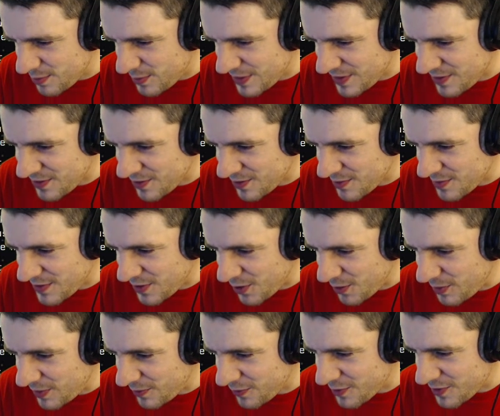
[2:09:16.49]
Bitstorm's
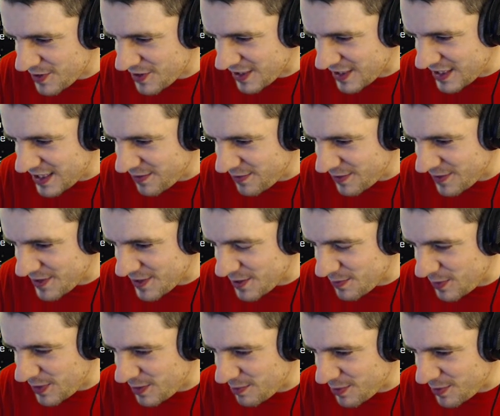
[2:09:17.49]
hoping for a significant
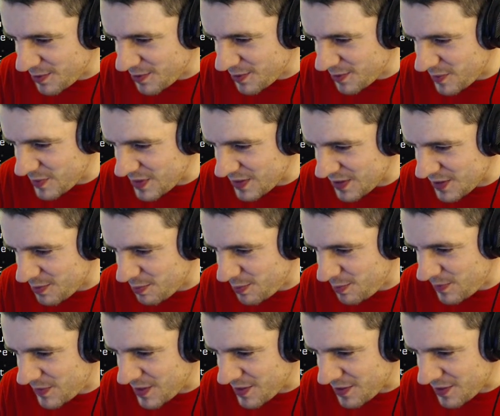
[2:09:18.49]
speed boost of the
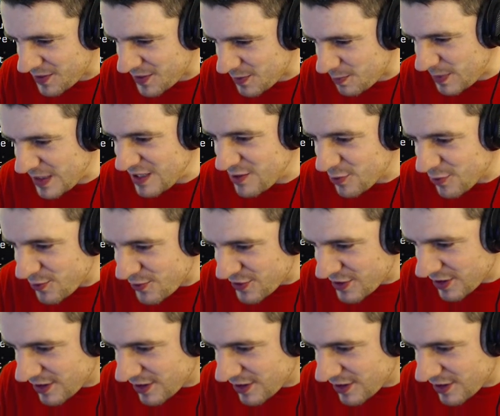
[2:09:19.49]
Spiegels.